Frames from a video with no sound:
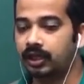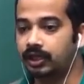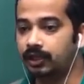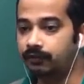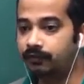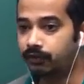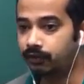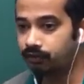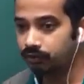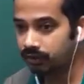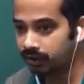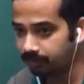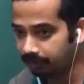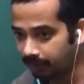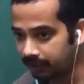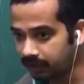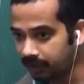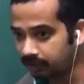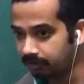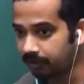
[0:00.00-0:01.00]
If you do the
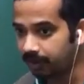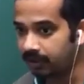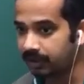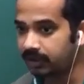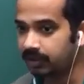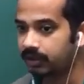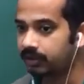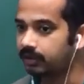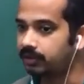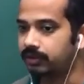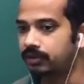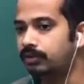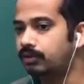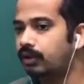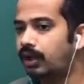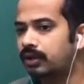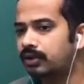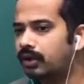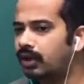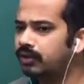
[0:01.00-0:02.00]
measurement, you
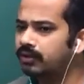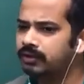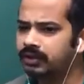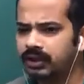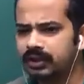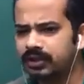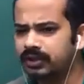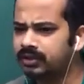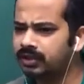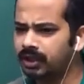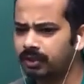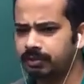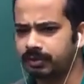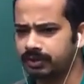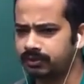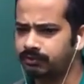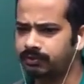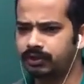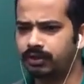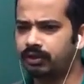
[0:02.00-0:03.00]
are doing the
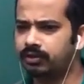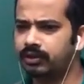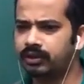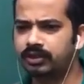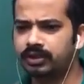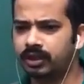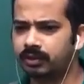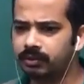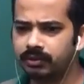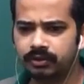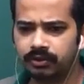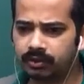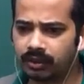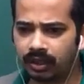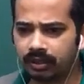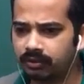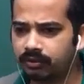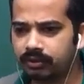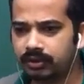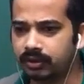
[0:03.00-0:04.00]
disturbance. Without disturbance, you
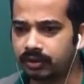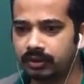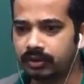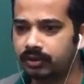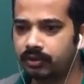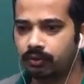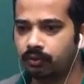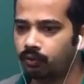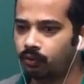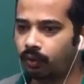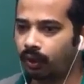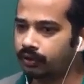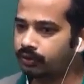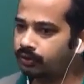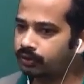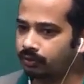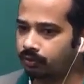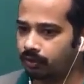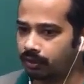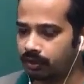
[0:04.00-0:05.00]
can't do the
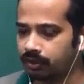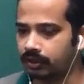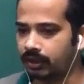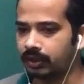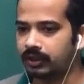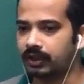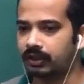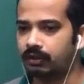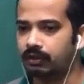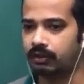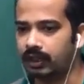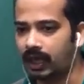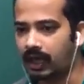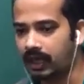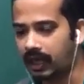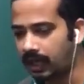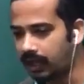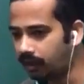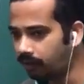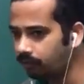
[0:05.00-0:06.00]
once. Okay.
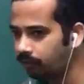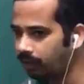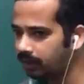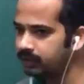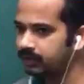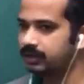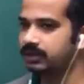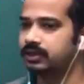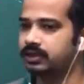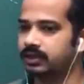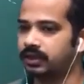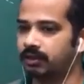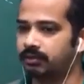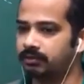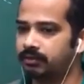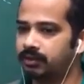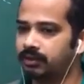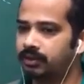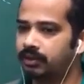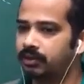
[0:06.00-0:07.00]
I have one system.
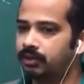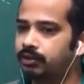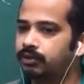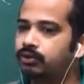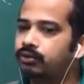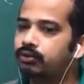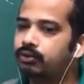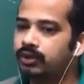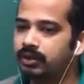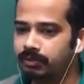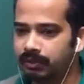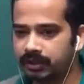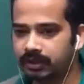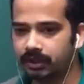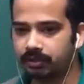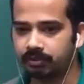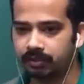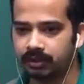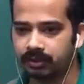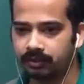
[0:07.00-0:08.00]
You do the
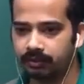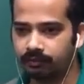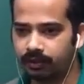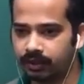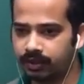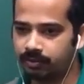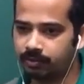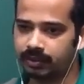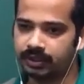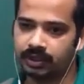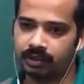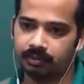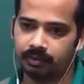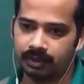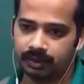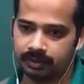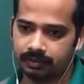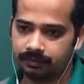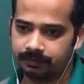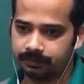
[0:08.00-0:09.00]
measurement. First measurement.